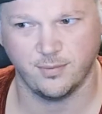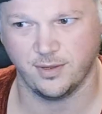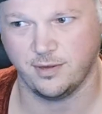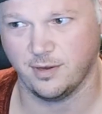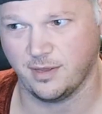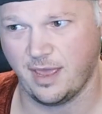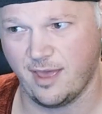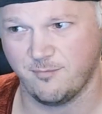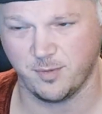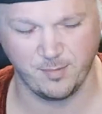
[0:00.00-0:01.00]
but I
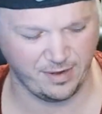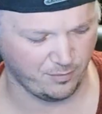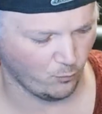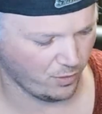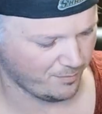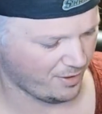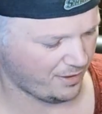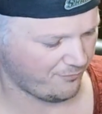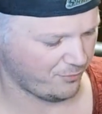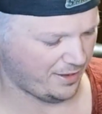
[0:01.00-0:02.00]
have been making one
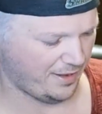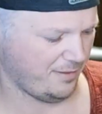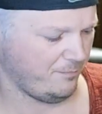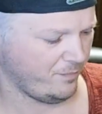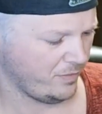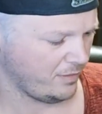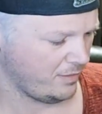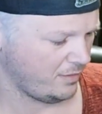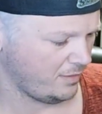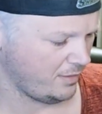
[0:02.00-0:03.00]
about every day
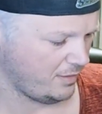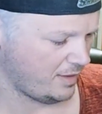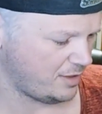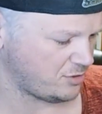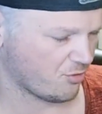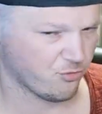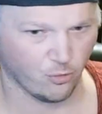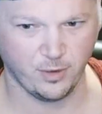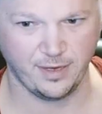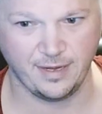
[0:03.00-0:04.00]
and just
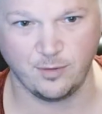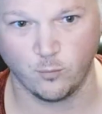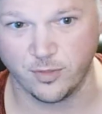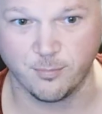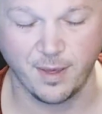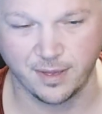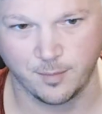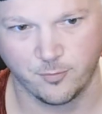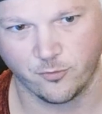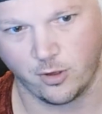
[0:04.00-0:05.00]
throwing it in with my
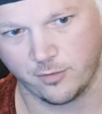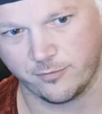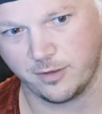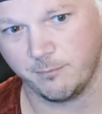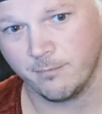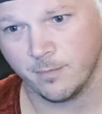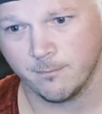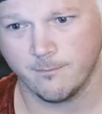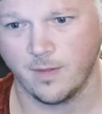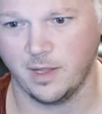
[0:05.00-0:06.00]
cup of coffee.
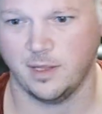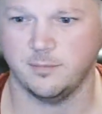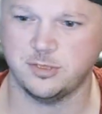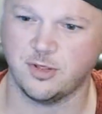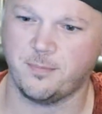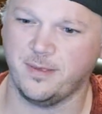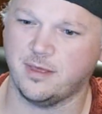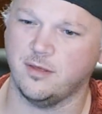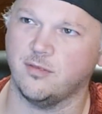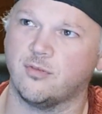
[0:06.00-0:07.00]
Just
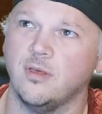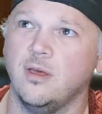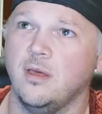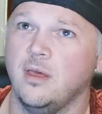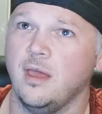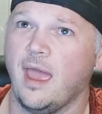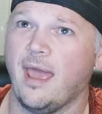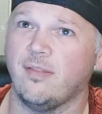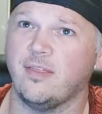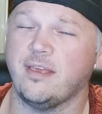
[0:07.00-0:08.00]
because,
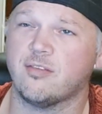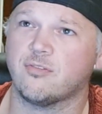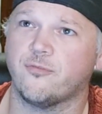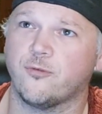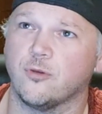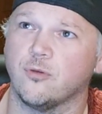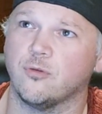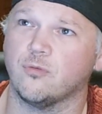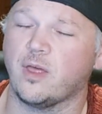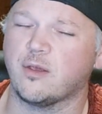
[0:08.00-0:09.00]
at least
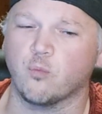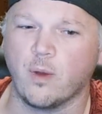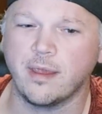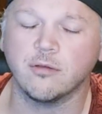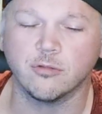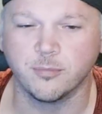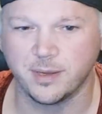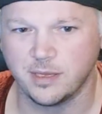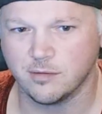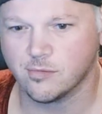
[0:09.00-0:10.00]
for like regular
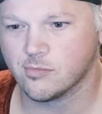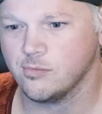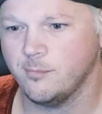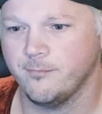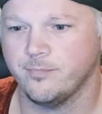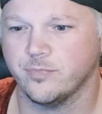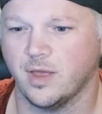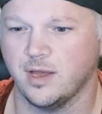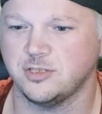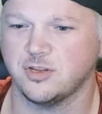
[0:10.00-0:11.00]
beans,
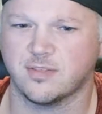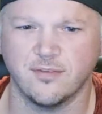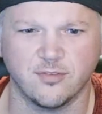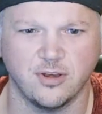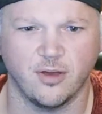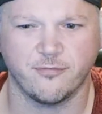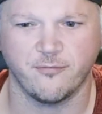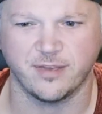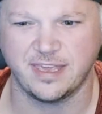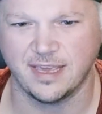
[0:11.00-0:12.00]
it just gives enough
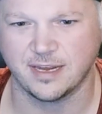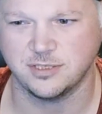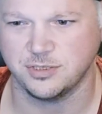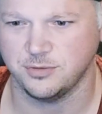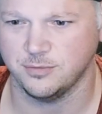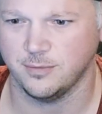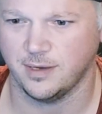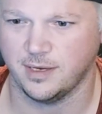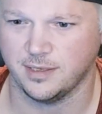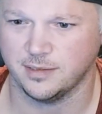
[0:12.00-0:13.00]
of a kick
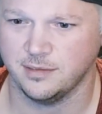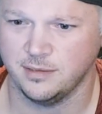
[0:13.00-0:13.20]
to